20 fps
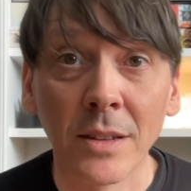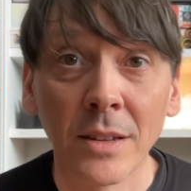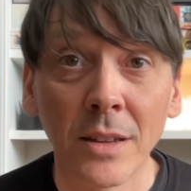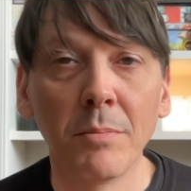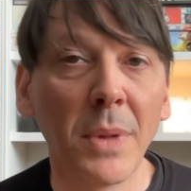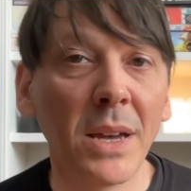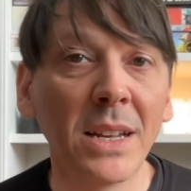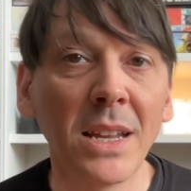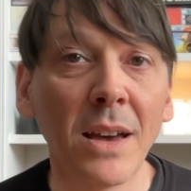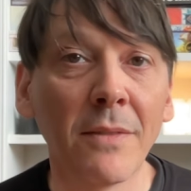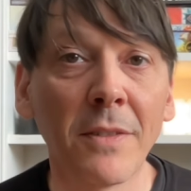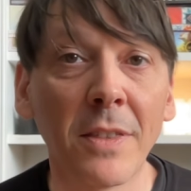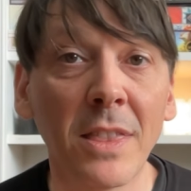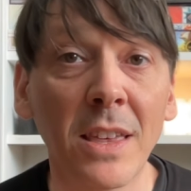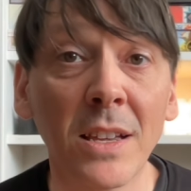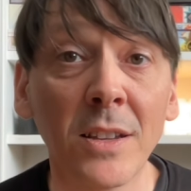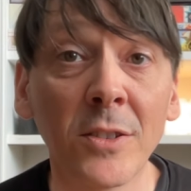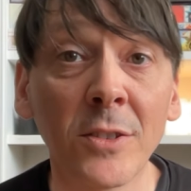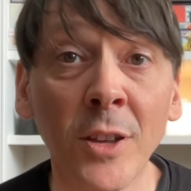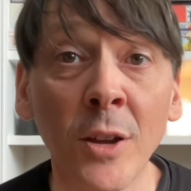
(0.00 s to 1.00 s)
Many other
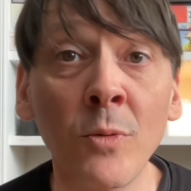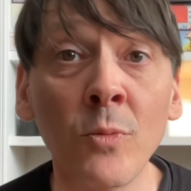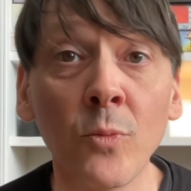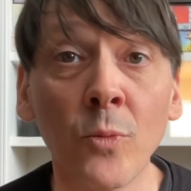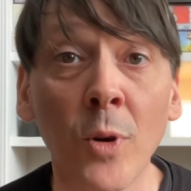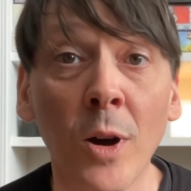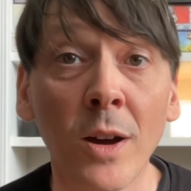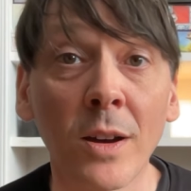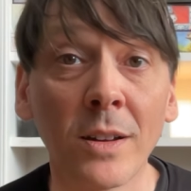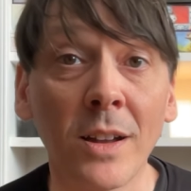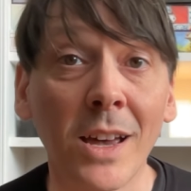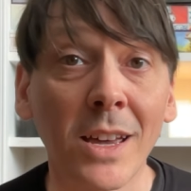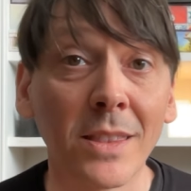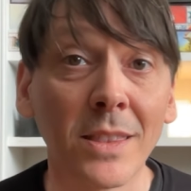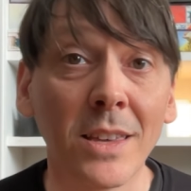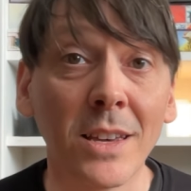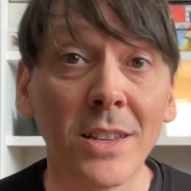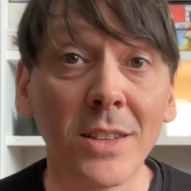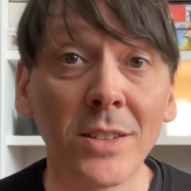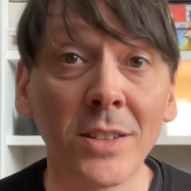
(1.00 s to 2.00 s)
things don't work like
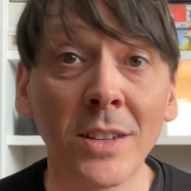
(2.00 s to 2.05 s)
this.